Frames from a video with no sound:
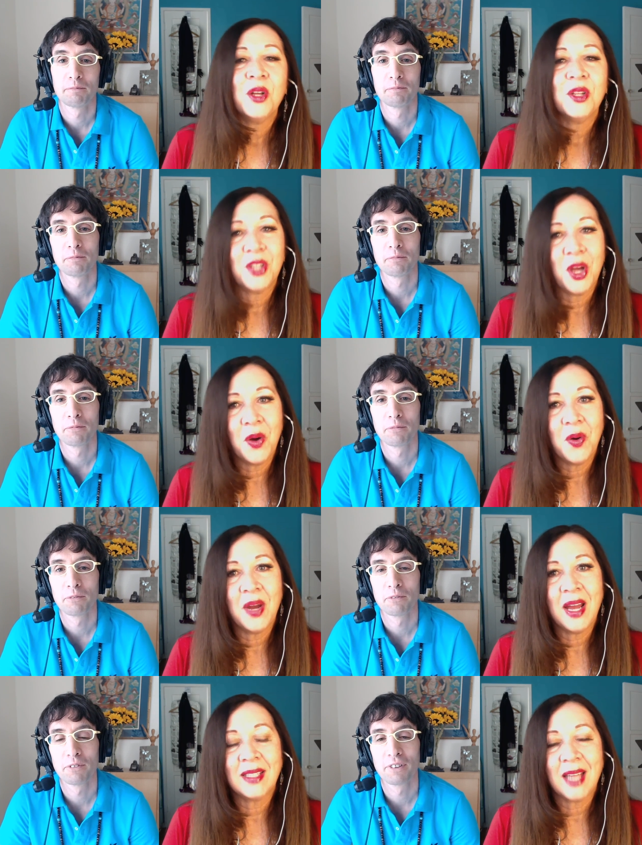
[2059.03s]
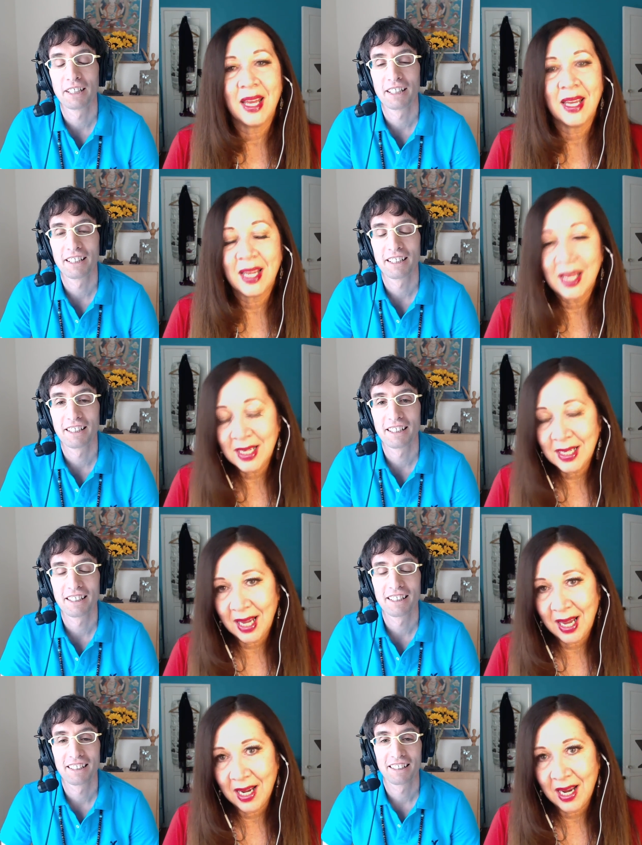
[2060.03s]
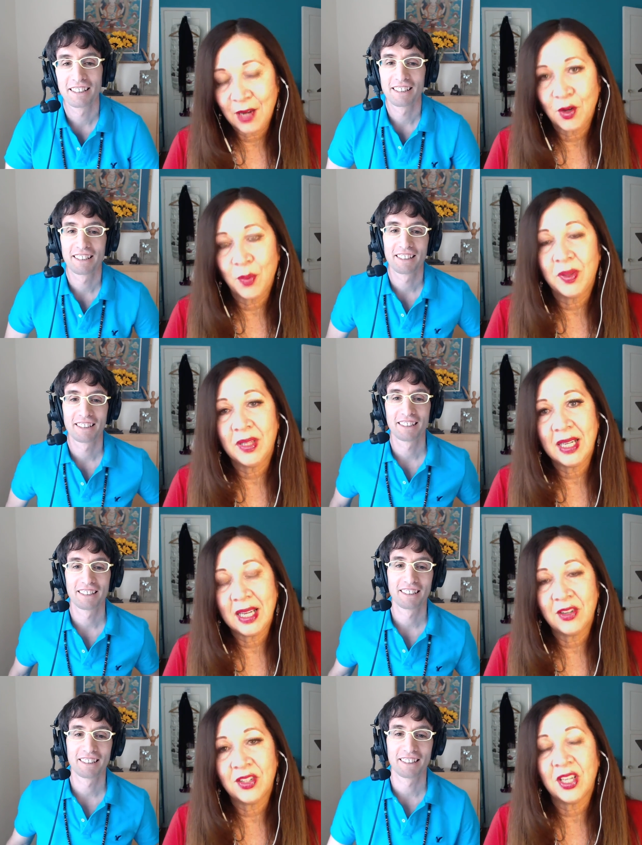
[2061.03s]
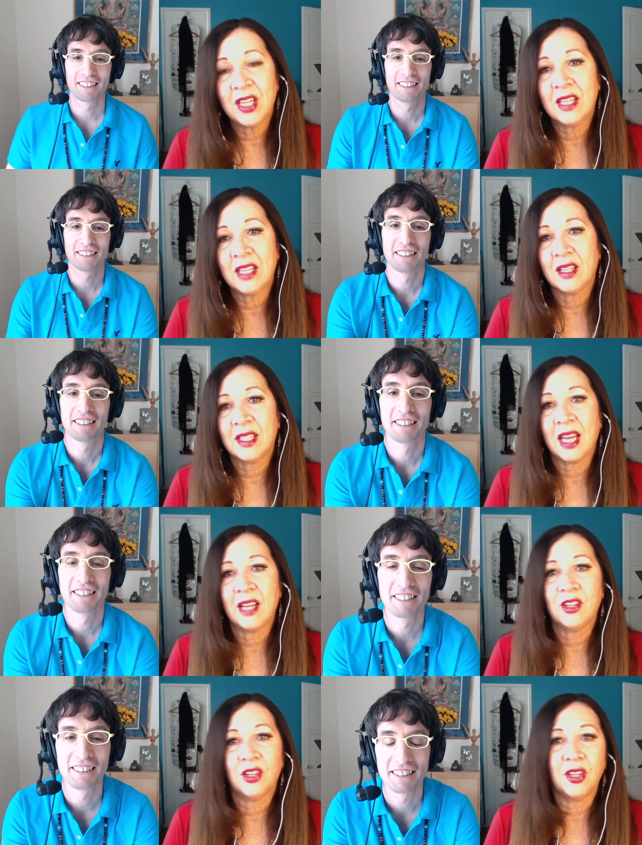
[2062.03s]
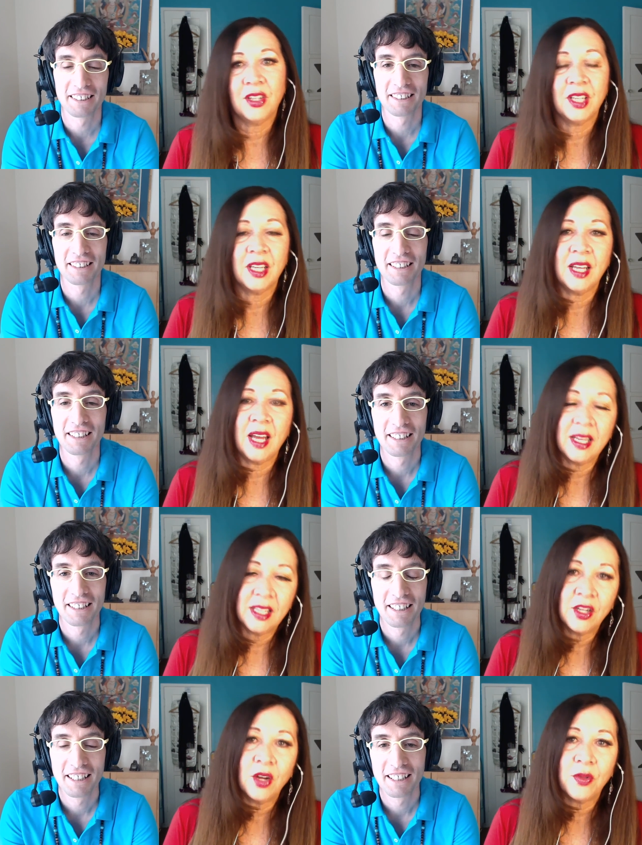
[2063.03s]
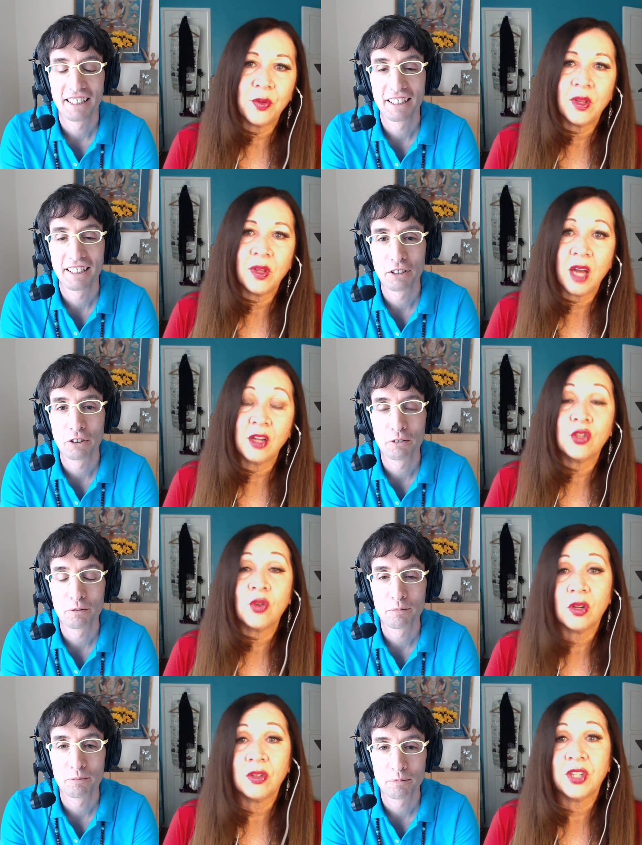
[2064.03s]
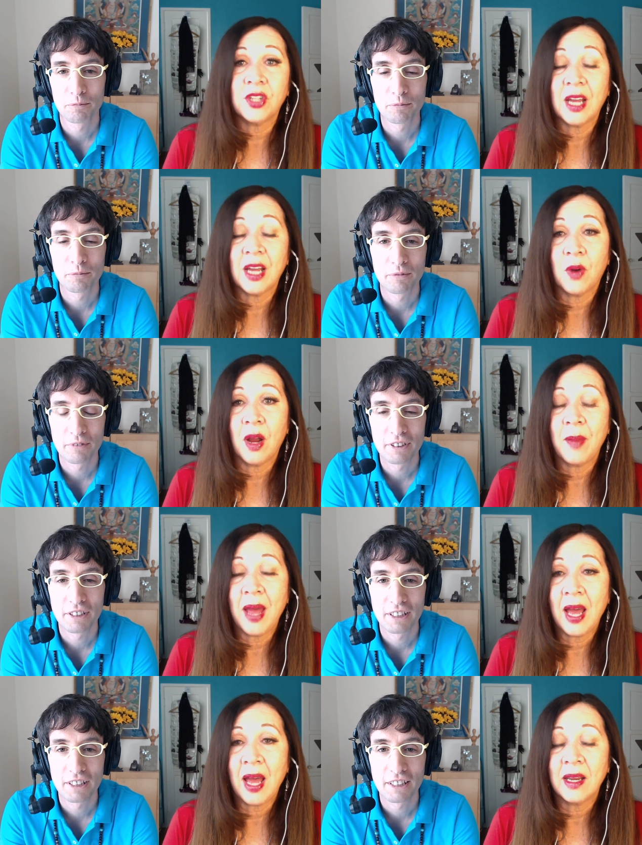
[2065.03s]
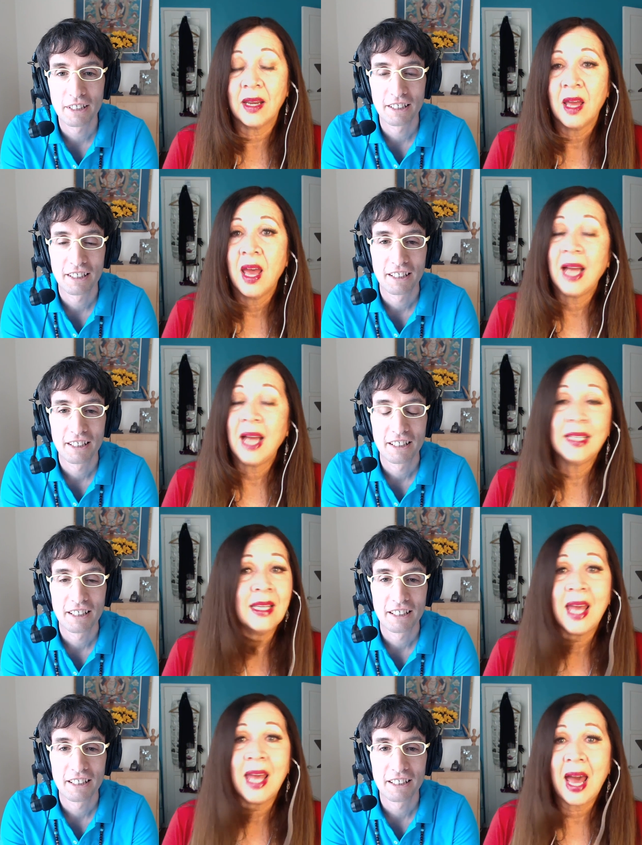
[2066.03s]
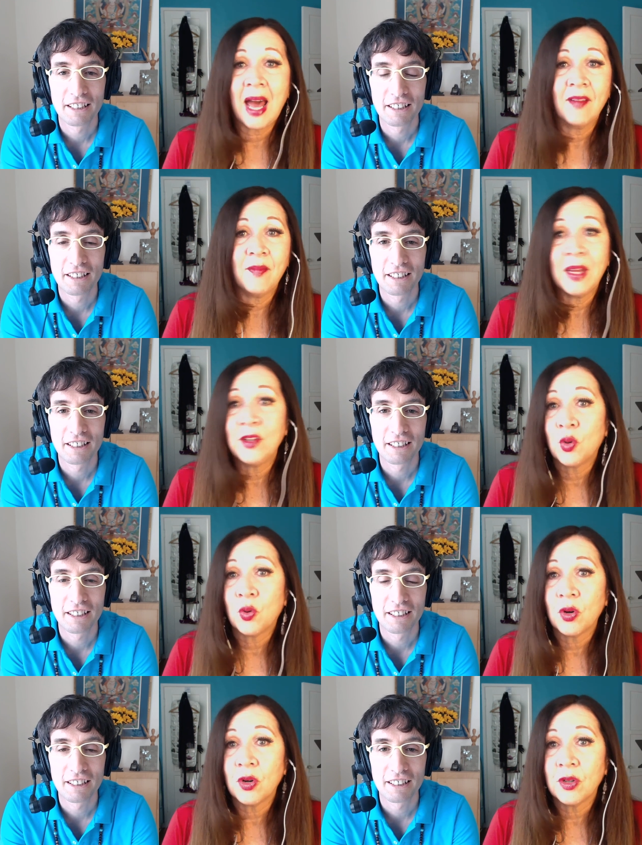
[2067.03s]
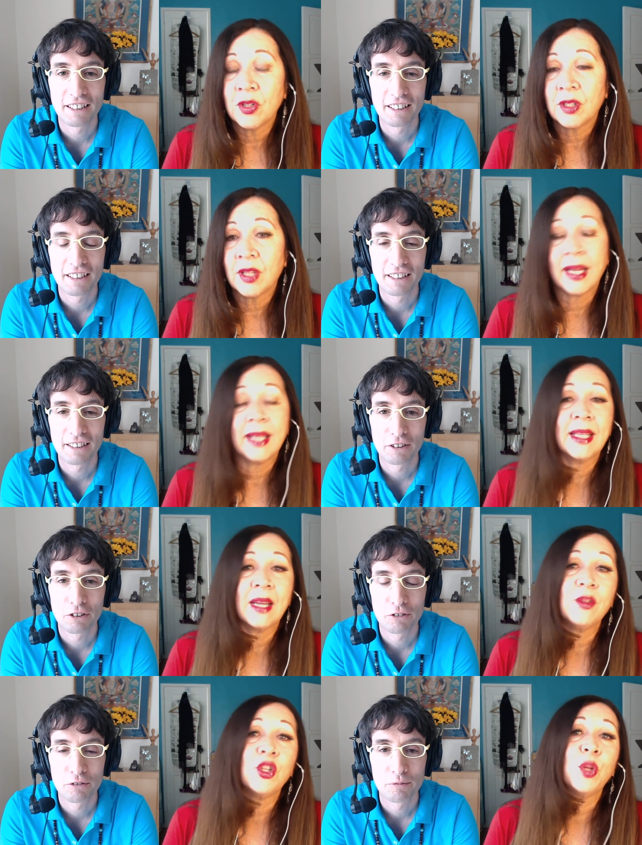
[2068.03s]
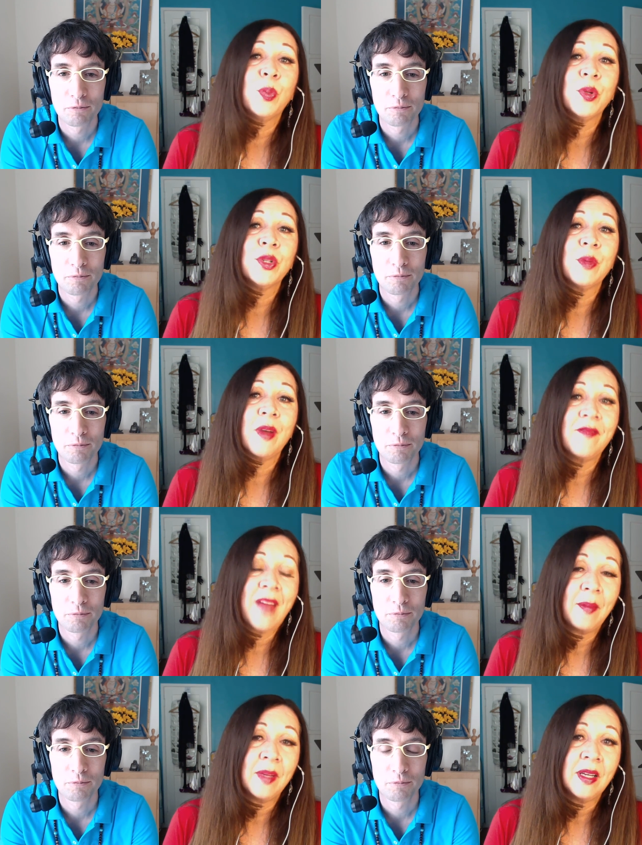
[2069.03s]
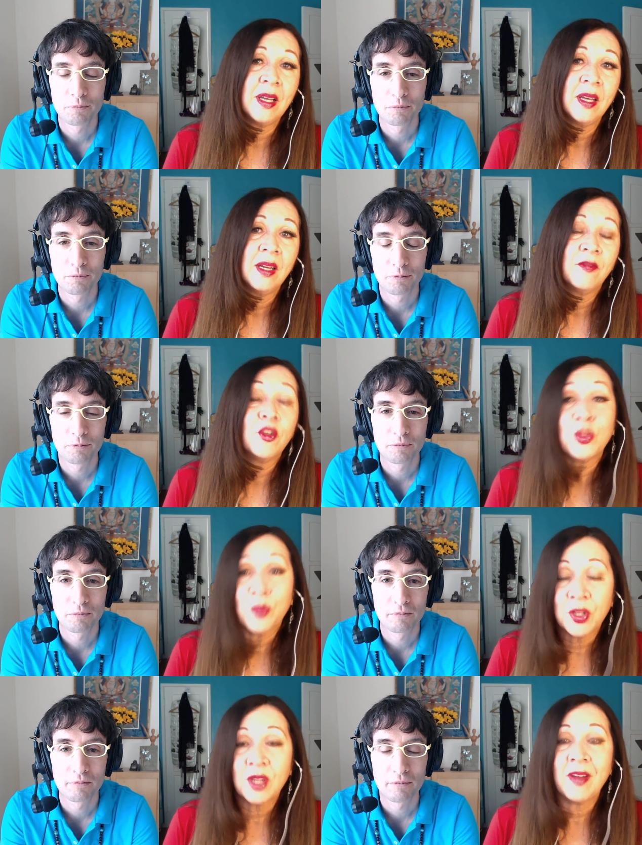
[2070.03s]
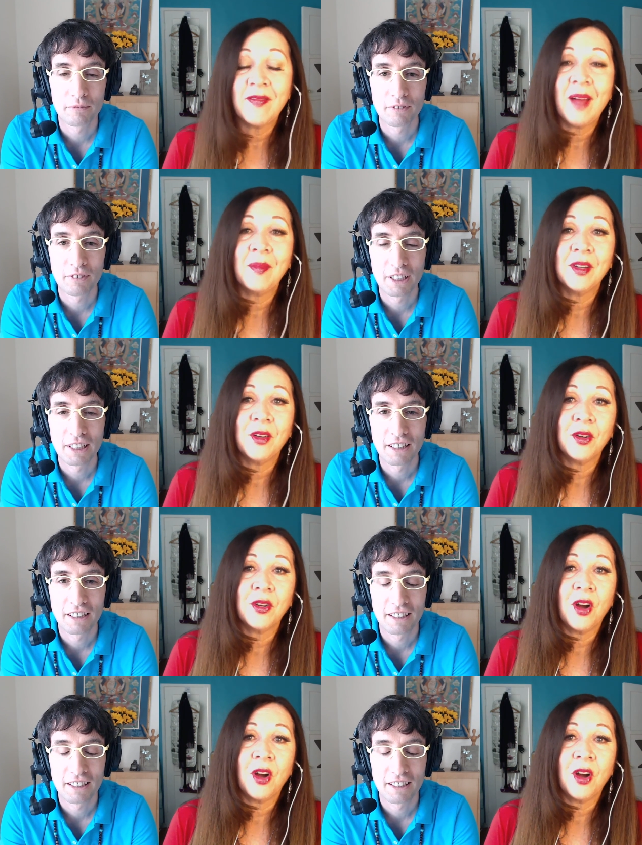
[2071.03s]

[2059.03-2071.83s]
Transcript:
Speaker 1: So, as I indicated, I grew up in the inner city in Los Angeles, and I did go through a lot of struggles to get where I'm at. I didn't have mentors. Like I said, I was the only person in my family first person in my family to go to